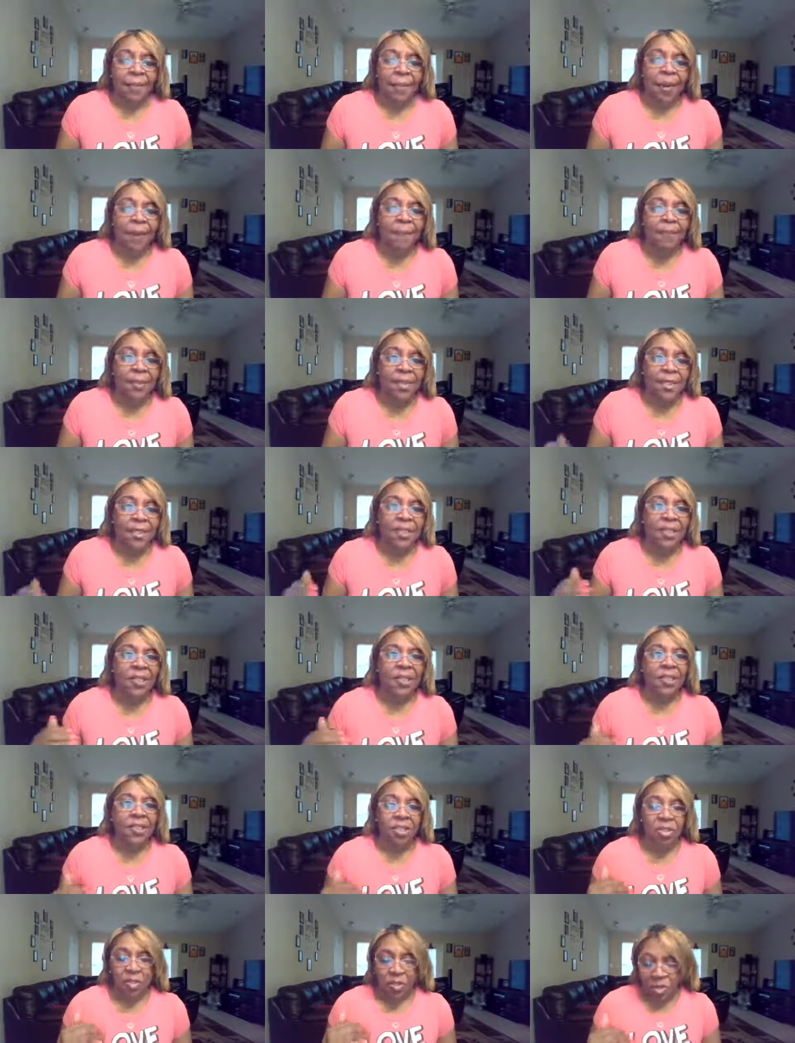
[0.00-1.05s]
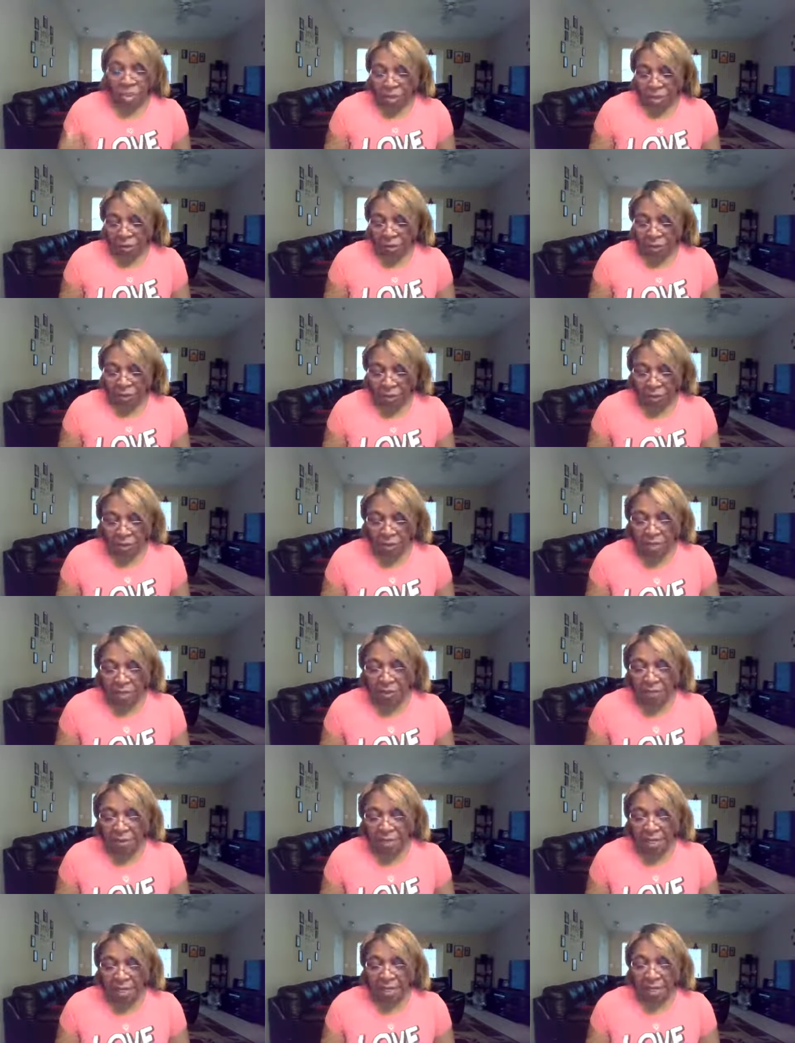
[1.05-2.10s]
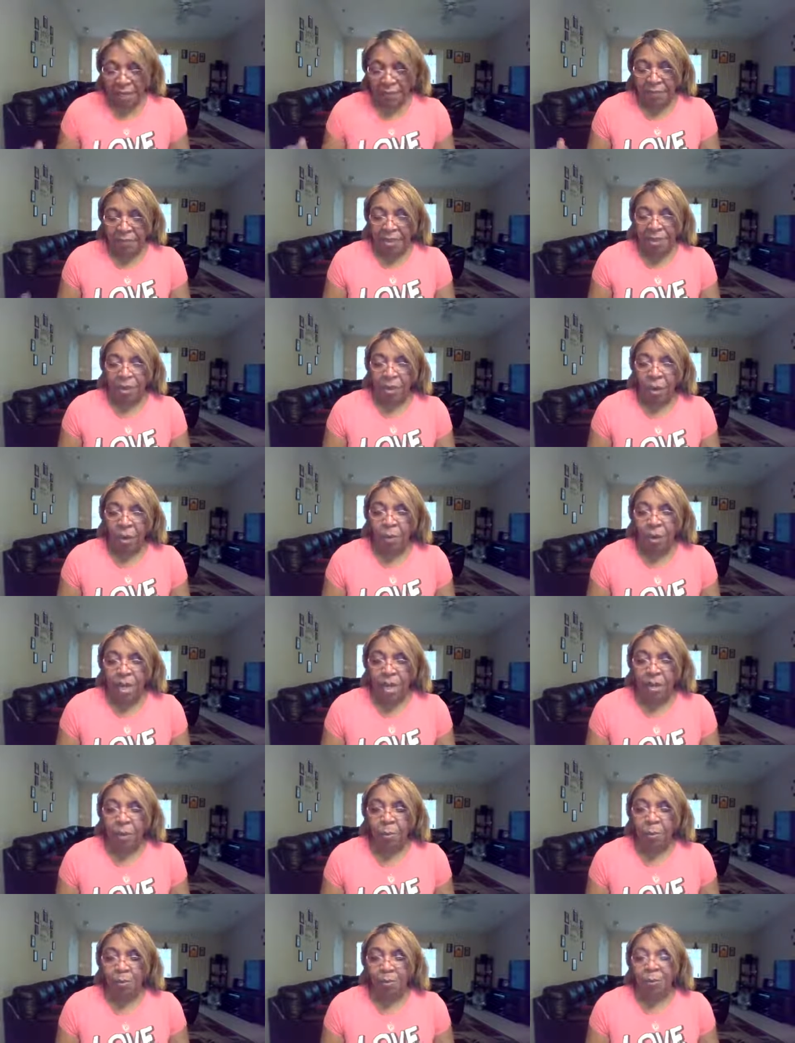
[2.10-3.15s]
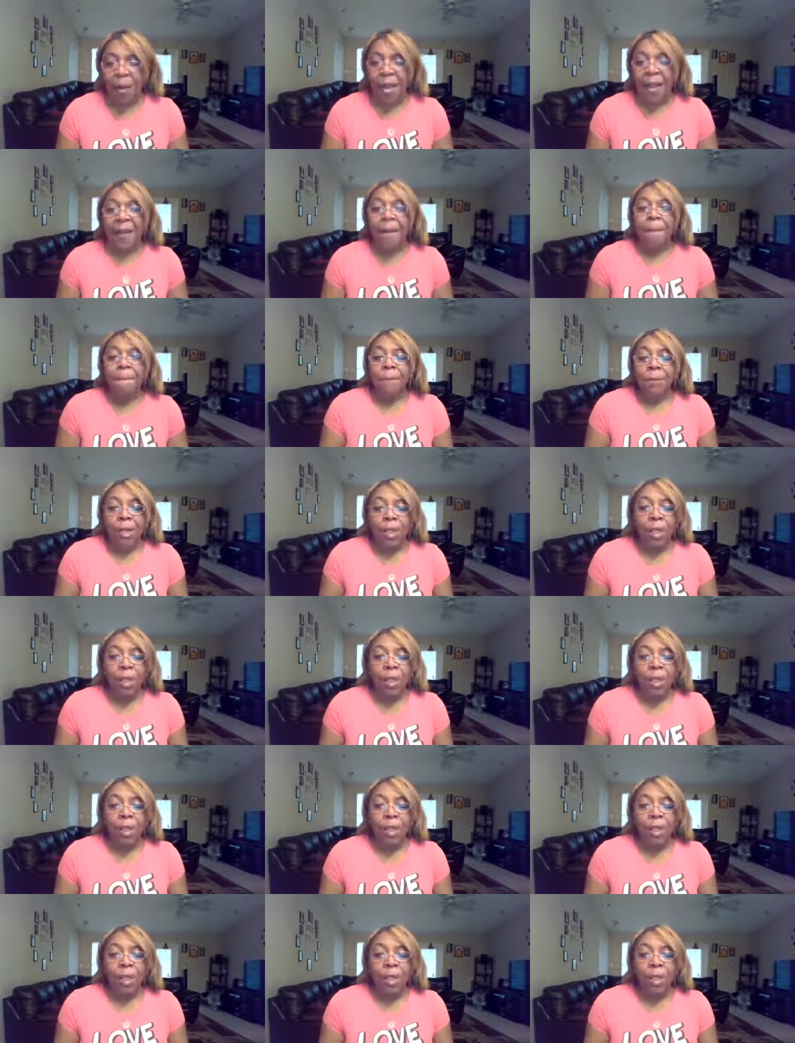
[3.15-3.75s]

I'm, I'm just gonna share this with you and then I'm gonna go ahead and pray.